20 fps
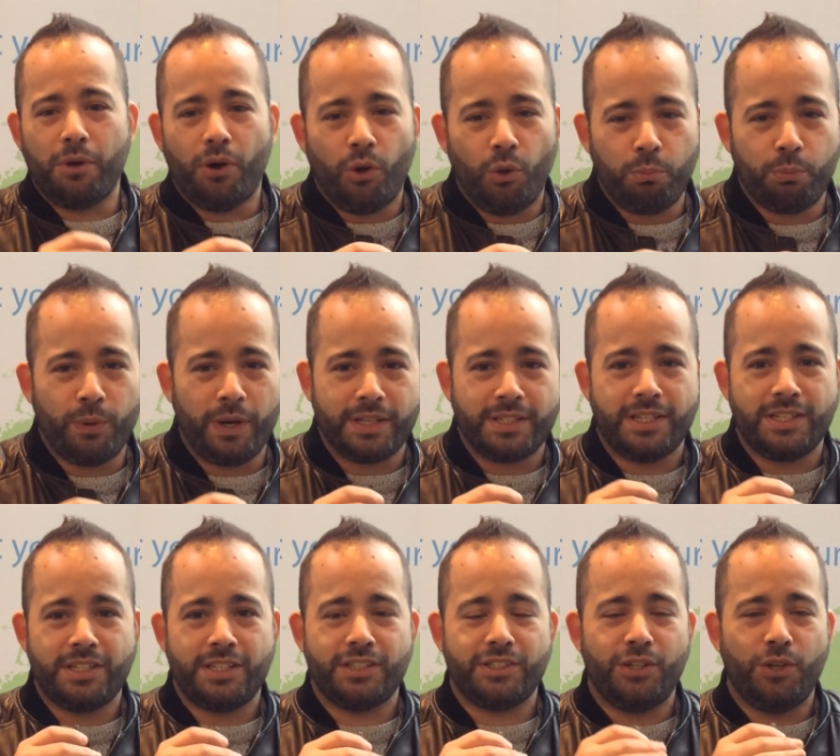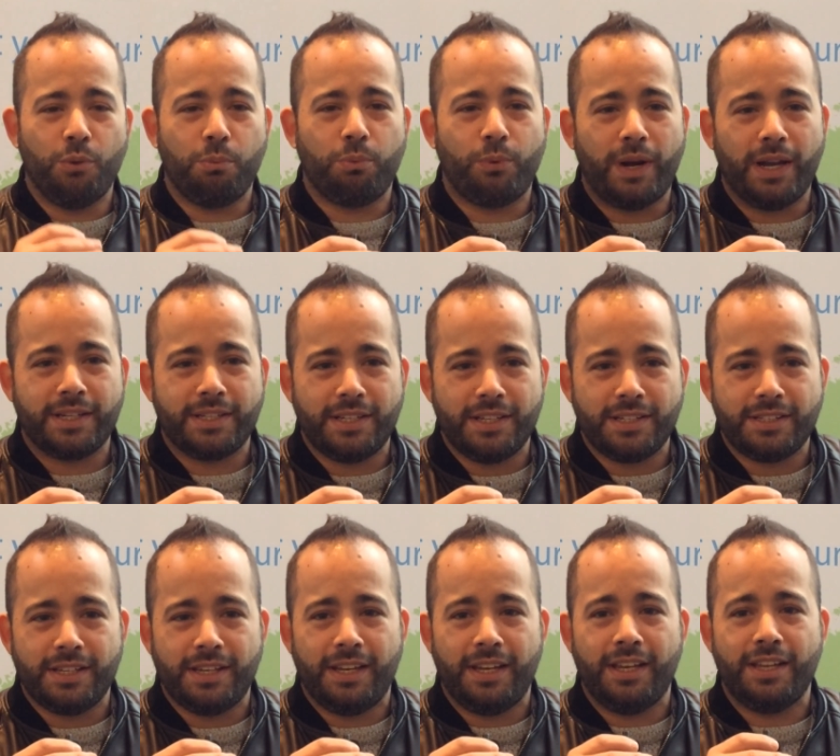old practices, new
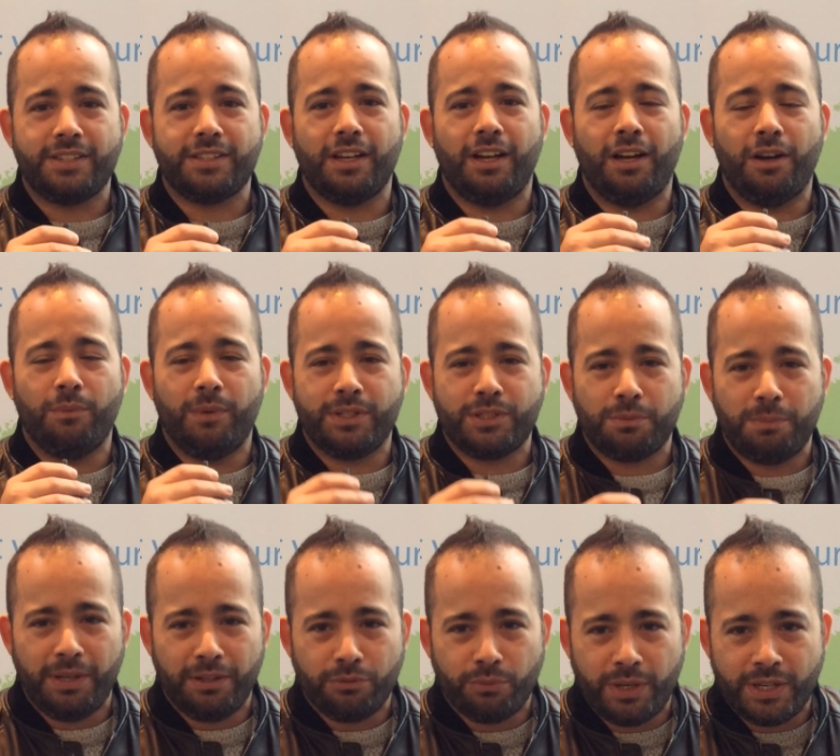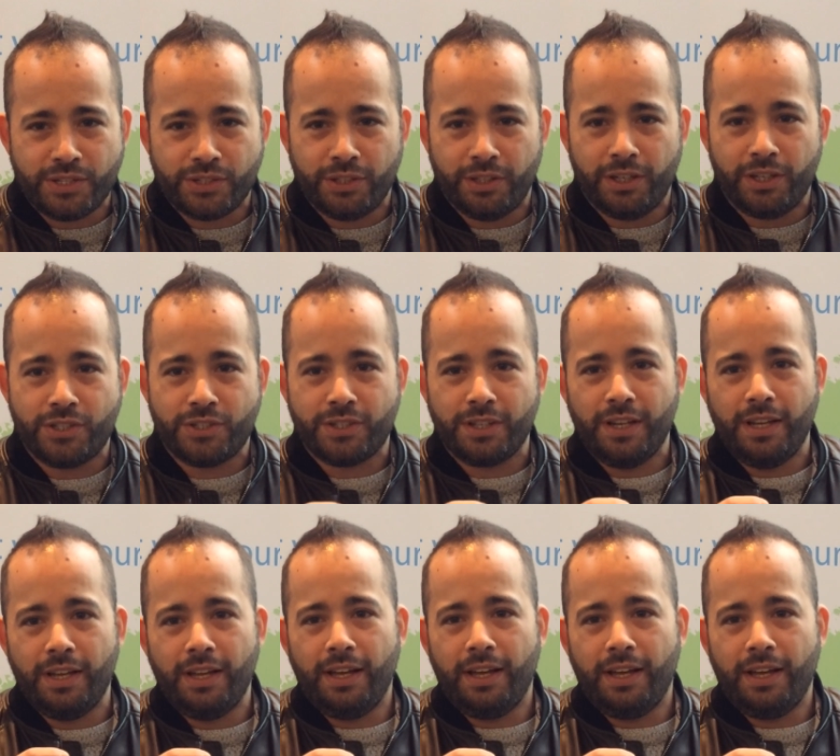practices, uh, what's being researched,